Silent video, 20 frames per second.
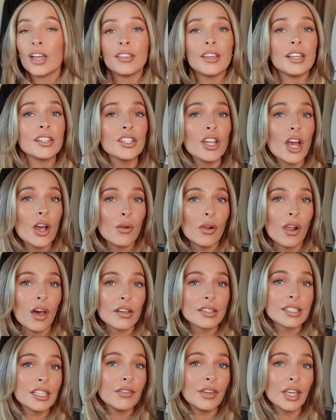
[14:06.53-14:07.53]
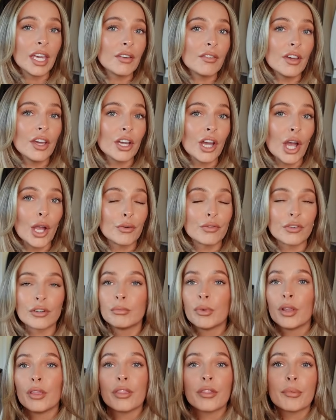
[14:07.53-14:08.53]
There's no loss if you give it a go for a
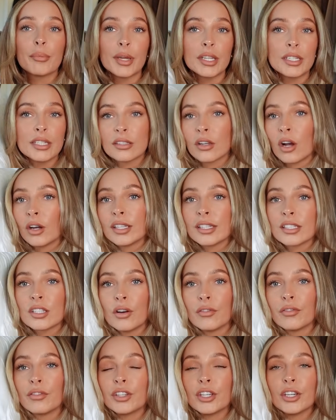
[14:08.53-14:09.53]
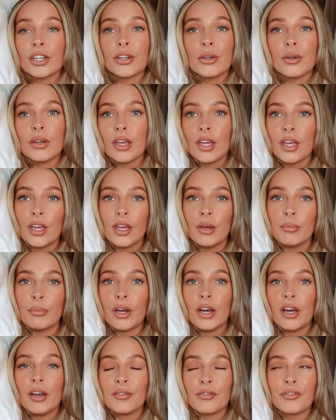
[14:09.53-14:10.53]
month but decide it's not for you.
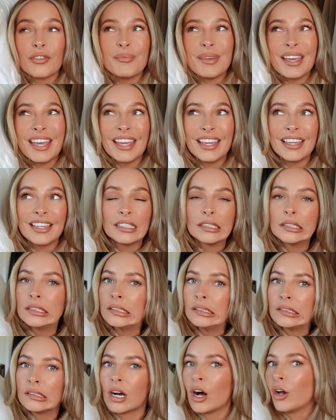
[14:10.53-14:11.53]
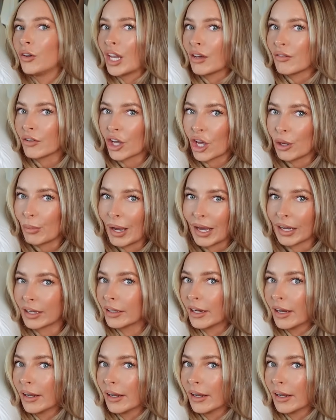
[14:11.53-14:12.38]
But for me, I'll never go back